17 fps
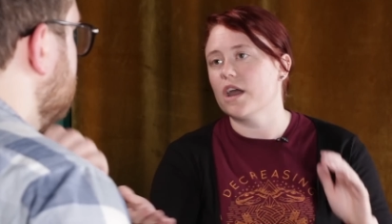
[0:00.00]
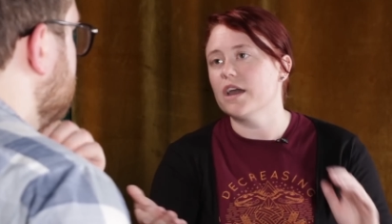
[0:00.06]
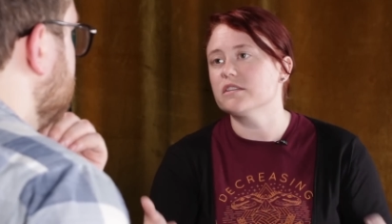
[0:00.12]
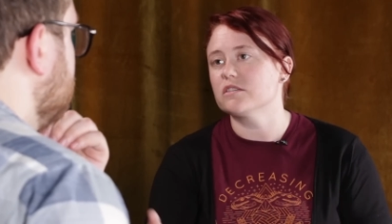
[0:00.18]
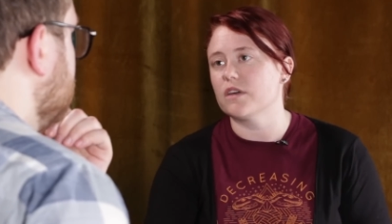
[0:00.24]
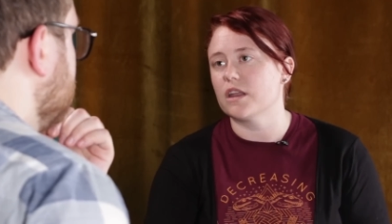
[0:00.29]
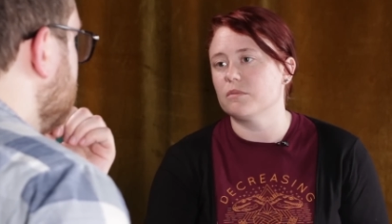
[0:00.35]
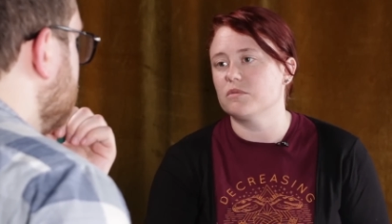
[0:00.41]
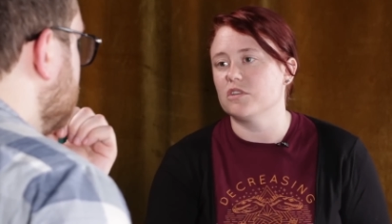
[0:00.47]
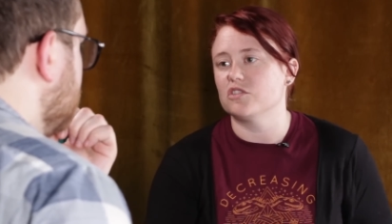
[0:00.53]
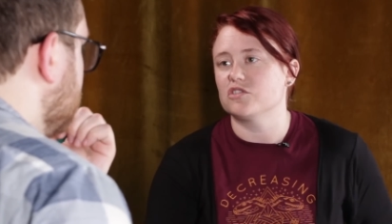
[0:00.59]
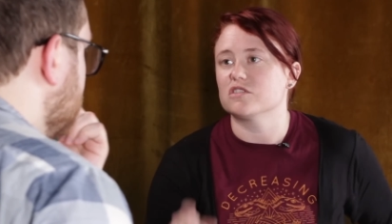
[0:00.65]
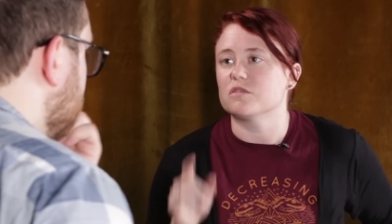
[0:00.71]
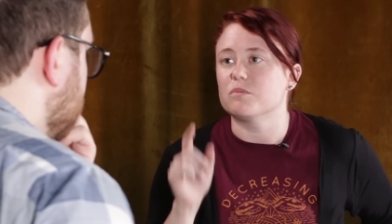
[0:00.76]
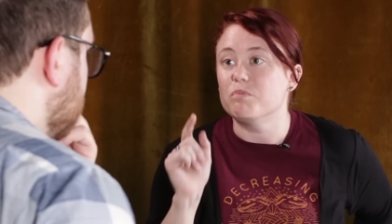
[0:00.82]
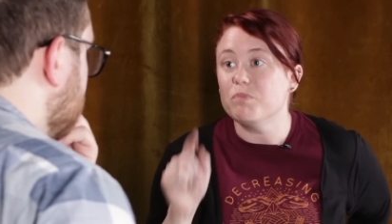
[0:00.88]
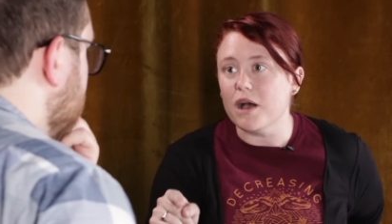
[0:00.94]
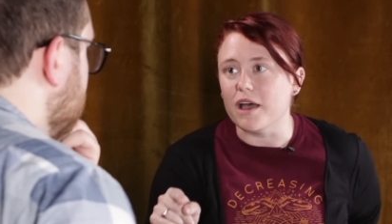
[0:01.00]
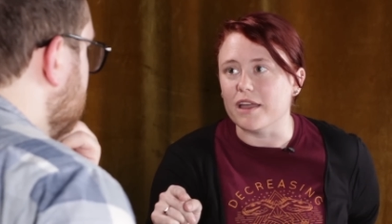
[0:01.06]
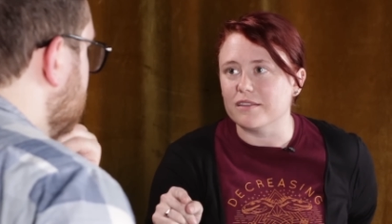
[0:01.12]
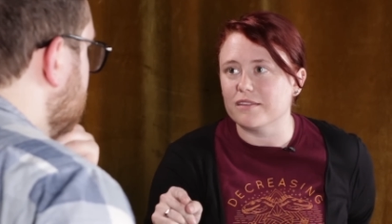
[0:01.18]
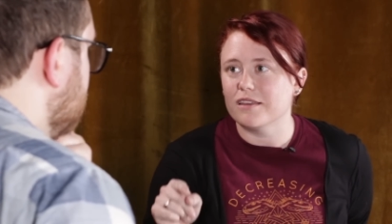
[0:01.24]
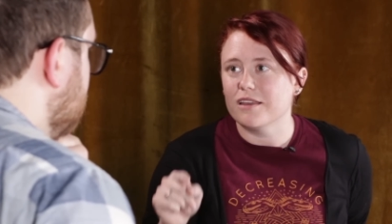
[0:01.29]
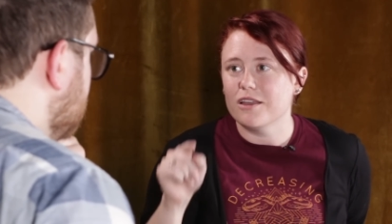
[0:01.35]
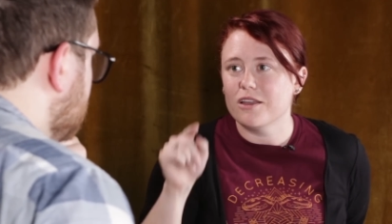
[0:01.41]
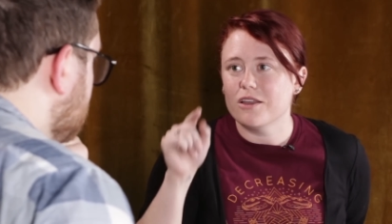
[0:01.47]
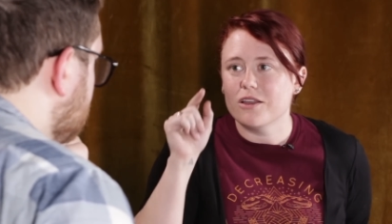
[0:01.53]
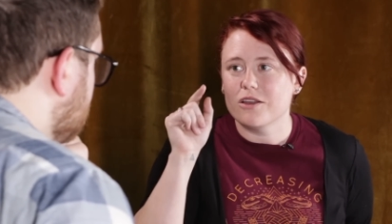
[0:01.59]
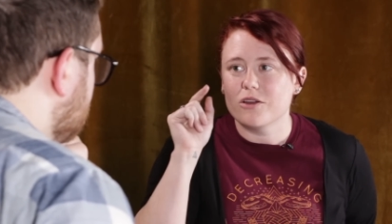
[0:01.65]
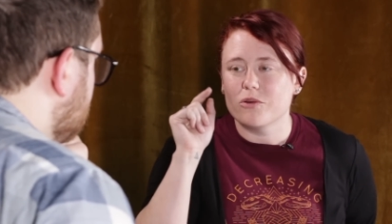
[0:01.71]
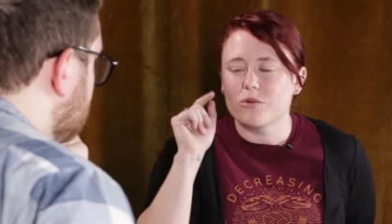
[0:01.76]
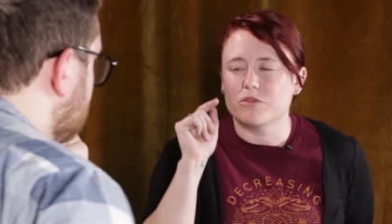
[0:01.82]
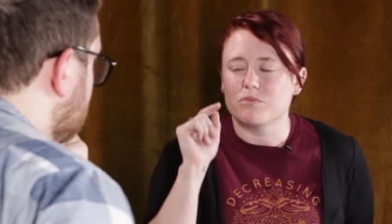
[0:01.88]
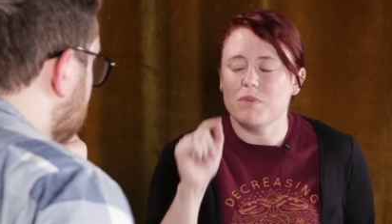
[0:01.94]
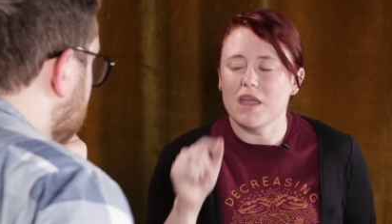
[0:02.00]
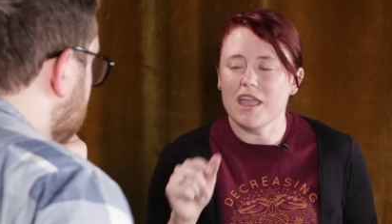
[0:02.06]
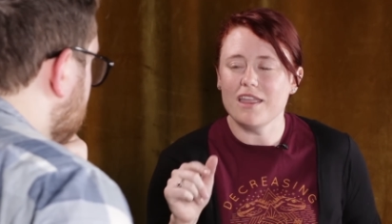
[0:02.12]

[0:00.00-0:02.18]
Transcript: all kinds of adaptations, but with